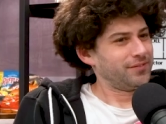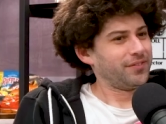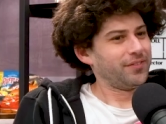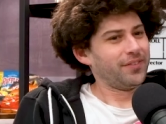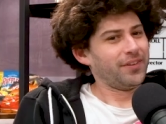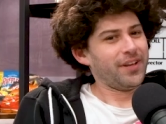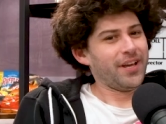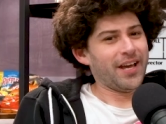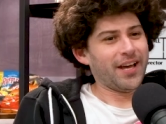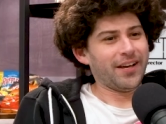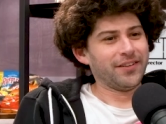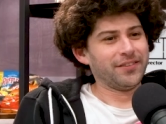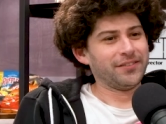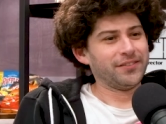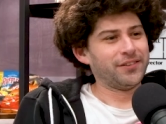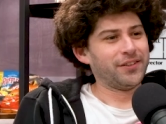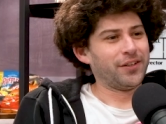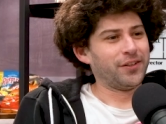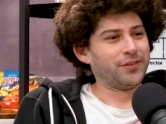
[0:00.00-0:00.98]
Yeah.
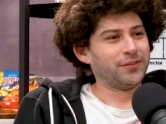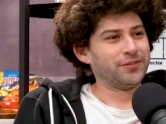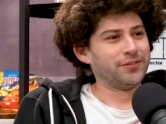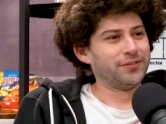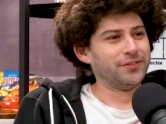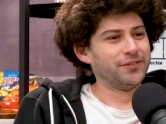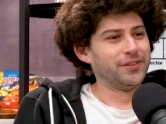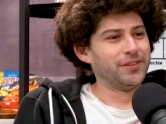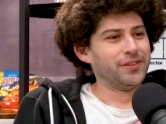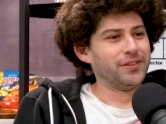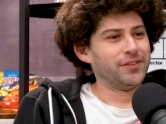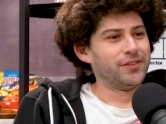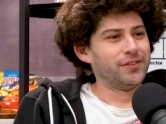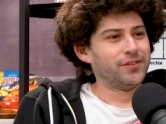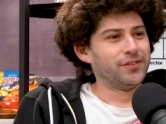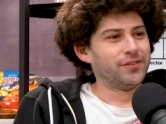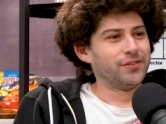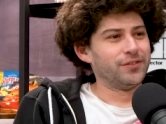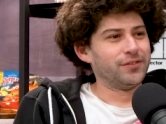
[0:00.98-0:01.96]
So
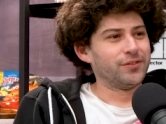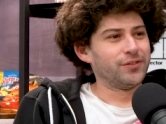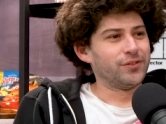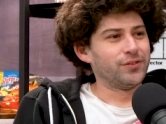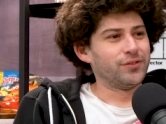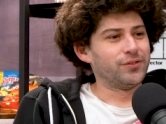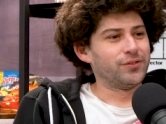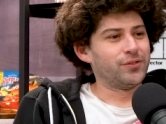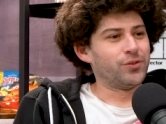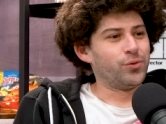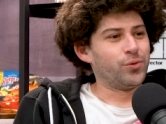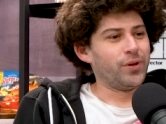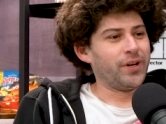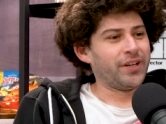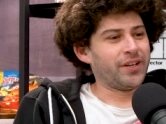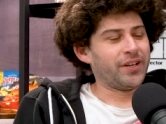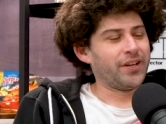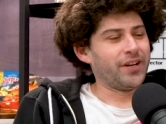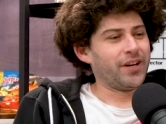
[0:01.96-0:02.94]

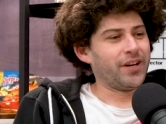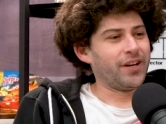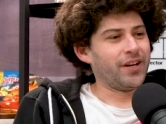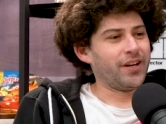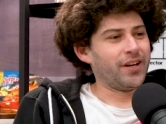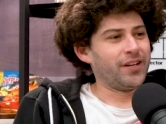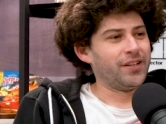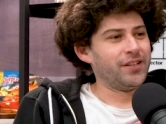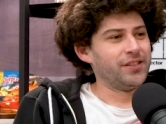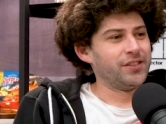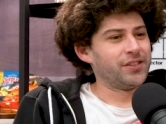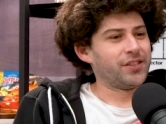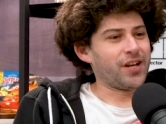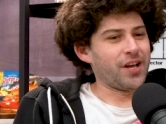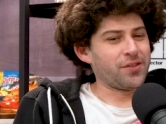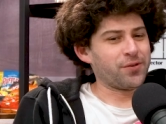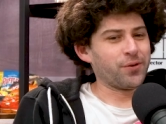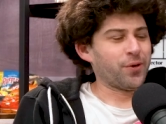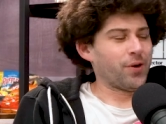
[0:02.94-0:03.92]
quick uh she
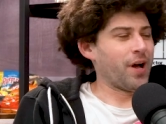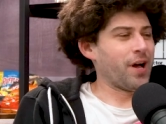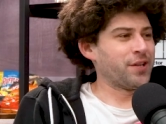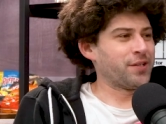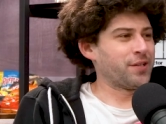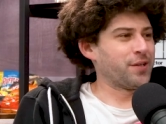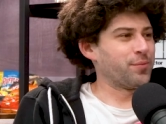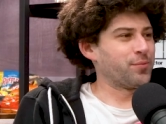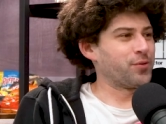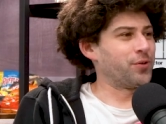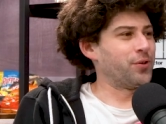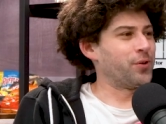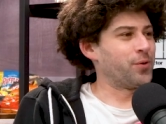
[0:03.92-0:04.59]
got through customs real